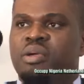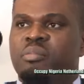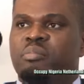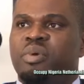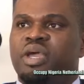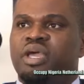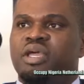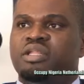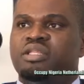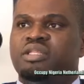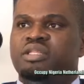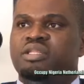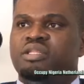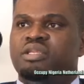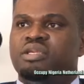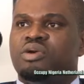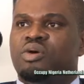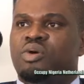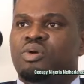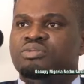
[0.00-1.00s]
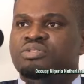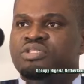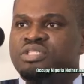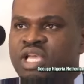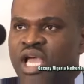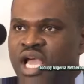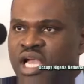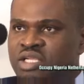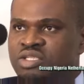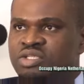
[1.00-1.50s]
But the
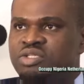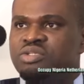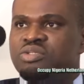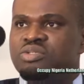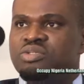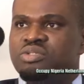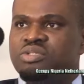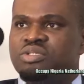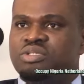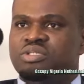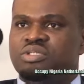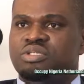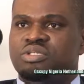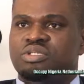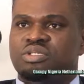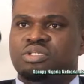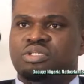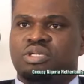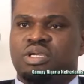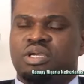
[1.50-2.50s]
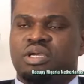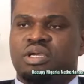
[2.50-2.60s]
concerns